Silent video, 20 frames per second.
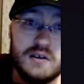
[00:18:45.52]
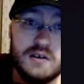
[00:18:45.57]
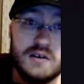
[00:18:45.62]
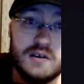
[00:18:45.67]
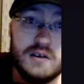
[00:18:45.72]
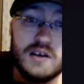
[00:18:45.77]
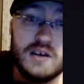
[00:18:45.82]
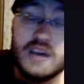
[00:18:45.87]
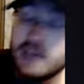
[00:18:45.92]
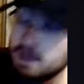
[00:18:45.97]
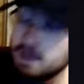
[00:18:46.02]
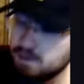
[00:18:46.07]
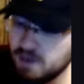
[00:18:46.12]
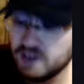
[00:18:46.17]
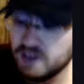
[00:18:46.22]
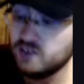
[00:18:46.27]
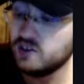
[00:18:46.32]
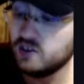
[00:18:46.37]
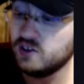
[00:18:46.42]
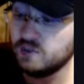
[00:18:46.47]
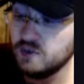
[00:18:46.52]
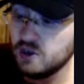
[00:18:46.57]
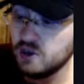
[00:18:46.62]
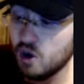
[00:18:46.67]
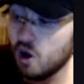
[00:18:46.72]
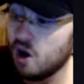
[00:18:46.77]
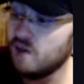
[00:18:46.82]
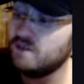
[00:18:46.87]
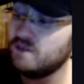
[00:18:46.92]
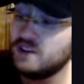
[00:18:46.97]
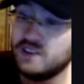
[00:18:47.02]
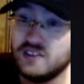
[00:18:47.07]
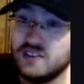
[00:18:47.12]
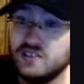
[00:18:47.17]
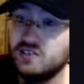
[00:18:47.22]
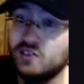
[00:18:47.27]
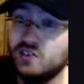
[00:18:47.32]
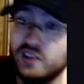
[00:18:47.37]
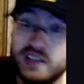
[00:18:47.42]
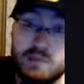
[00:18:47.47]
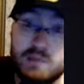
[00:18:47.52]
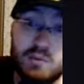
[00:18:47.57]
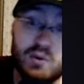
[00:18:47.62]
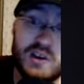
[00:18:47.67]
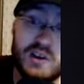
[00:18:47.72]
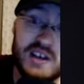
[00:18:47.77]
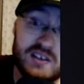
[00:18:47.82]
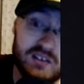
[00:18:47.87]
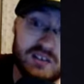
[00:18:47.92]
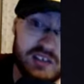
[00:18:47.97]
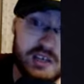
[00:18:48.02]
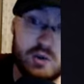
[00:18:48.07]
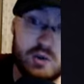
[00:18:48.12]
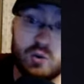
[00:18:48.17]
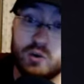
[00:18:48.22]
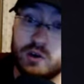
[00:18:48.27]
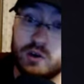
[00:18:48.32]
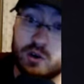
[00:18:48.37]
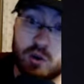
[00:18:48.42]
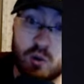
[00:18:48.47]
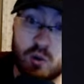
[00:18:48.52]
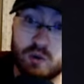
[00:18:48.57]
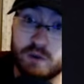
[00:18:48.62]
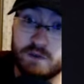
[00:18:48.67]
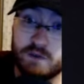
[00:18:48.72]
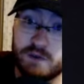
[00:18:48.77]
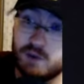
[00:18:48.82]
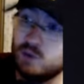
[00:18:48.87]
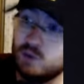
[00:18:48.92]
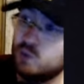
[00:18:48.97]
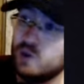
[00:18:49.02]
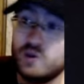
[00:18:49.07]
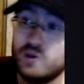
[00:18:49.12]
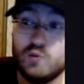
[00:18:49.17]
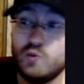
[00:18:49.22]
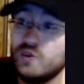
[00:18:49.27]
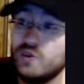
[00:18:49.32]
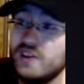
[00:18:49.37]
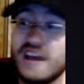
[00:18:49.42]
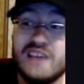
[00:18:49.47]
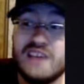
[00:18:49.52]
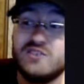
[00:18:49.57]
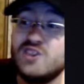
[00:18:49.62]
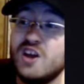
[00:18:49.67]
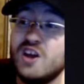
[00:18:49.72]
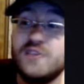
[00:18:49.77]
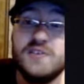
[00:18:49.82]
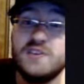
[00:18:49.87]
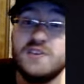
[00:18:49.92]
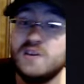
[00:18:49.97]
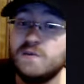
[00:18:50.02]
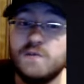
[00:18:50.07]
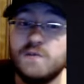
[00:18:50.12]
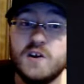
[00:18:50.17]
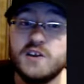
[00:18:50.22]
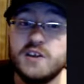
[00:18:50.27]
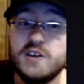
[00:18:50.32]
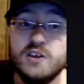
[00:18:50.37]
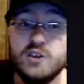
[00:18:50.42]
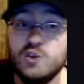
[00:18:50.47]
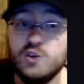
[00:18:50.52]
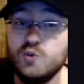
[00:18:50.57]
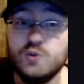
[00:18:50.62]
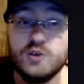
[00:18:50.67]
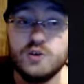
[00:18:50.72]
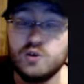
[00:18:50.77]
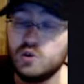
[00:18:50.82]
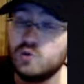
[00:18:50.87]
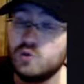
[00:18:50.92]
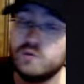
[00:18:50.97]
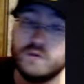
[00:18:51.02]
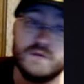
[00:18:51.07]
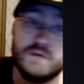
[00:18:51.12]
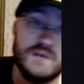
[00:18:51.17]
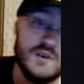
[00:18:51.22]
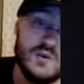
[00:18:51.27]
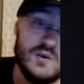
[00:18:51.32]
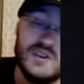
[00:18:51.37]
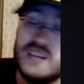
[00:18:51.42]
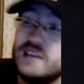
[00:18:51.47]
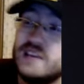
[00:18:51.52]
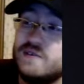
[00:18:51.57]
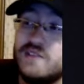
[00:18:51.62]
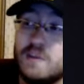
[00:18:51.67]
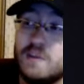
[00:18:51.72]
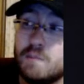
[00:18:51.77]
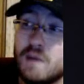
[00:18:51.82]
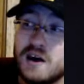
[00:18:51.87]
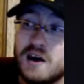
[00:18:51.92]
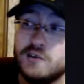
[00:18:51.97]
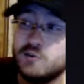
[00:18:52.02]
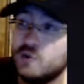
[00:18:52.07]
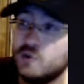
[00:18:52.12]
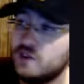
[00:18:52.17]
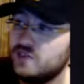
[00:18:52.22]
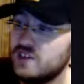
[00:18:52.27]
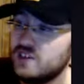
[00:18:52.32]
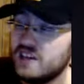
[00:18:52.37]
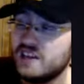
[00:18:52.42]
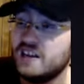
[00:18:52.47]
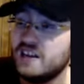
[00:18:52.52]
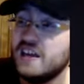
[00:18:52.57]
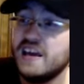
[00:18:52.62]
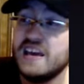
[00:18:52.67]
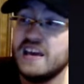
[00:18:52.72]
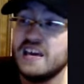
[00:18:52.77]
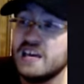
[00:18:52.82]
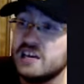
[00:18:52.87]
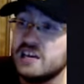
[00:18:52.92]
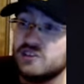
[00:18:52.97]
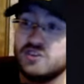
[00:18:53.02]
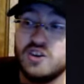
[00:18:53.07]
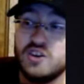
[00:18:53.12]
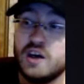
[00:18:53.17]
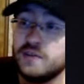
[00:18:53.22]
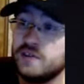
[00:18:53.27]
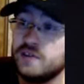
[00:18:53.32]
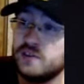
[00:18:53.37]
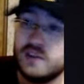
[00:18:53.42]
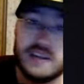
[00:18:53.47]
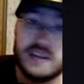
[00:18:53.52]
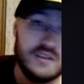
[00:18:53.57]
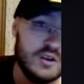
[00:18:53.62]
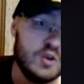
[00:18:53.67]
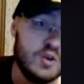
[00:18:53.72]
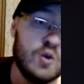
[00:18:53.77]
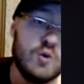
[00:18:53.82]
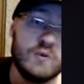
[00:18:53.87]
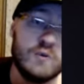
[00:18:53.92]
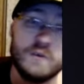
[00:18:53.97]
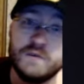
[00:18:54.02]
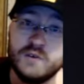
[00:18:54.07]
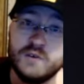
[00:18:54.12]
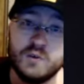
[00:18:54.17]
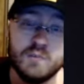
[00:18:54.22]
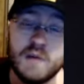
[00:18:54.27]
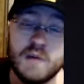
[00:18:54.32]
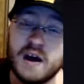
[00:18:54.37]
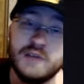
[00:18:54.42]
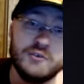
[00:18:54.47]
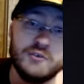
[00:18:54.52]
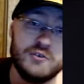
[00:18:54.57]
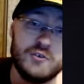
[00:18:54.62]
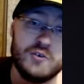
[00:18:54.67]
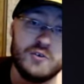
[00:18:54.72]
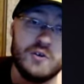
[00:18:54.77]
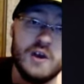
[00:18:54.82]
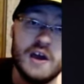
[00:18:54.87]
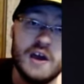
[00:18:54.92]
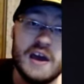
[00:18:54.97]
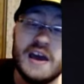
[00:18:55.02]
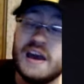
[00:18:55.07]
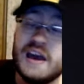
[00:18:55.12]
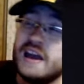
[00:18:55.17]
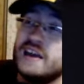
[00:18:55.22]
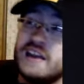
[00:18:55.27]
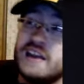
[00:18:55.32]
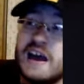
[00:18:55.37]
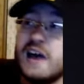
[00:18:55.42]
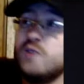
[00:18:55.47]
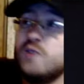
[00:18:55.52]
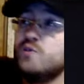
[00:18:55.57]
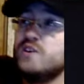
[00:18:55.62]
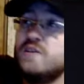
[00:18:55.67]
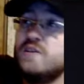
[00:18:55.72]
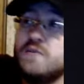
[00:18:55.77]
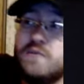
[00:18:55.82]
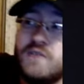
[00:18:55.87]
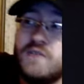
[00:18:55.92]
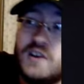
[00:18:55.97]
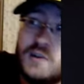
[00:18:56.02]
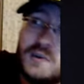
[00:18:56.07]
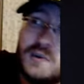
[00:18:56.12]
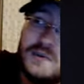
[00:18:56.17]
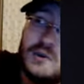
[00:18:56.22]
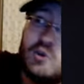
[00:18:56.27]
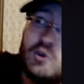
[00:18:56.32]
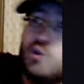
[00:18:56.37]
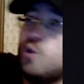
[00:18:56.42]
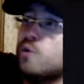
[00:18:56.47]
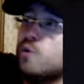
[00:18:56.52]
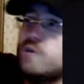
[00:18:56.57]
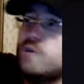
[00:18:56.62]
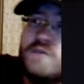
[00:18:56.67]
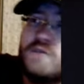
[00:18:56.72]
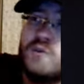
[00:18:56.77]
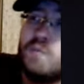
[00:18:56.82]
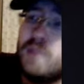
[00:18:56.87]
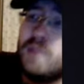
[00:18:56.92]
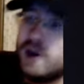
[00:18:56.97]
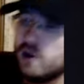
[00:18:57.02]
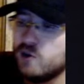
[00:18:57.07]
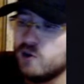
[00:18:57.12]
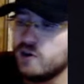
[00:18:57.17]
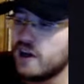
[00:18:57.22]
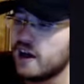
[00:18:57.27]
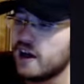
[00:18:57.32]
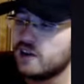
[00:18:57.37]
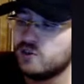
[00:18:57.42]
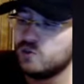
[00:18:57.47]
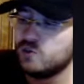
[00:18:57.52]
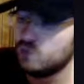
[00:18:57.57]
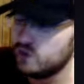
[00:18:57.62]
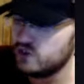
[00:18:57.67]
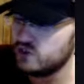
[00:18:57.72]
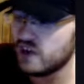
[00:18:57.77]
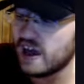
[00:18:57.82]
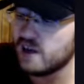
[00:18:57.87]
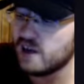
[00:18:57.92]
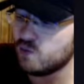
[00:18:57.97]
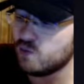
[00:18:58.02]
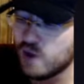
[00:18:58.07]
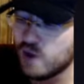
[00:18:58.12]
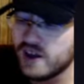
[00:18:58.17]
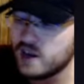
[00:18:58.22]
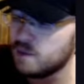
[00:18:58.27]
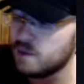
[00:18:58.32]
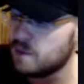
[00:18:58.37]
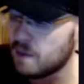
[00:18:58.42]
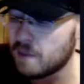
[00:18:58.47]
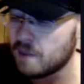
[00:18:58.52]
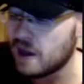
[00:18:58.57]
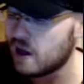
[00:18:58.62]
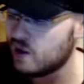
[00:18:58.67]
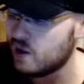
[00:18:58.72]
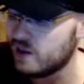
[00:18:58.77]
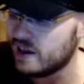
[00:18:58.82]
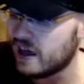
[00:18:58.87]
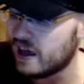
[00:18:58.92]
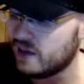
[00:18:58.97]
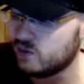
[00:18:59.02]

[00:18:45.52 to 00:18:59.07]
It pisses me off that this is labeled as sequel to Cloverfield when it really has nothing to fucking do with Cloverfield. Even the monster at the end is nothing like the Cloverfield monster. And I don't give a fuck about the Cloverfield paradox, which I read up about. It has